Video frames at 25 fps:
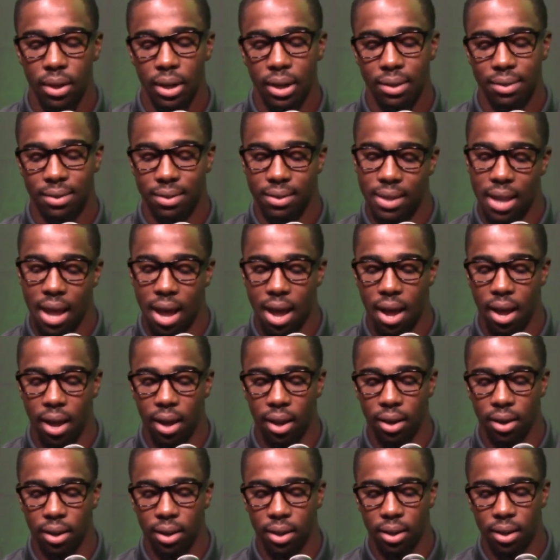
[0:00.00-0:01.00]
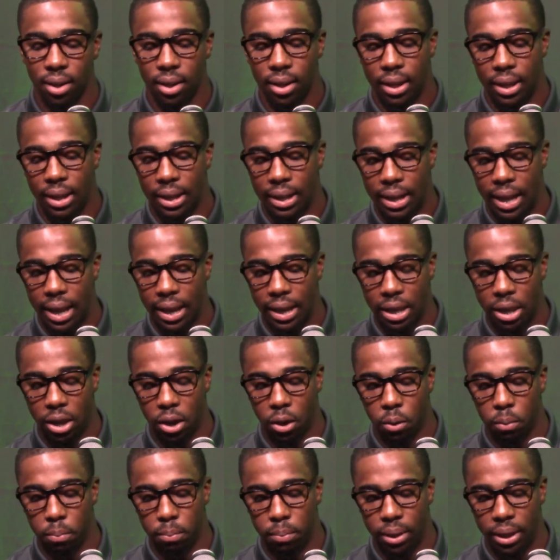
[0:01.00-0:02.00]
Signed,
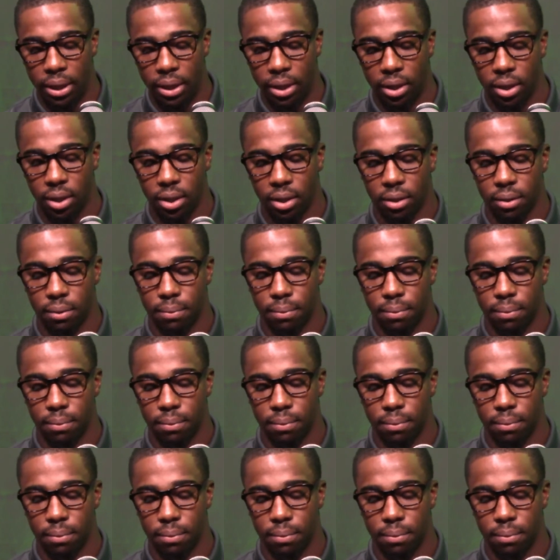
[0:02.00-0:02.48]
Danielle B.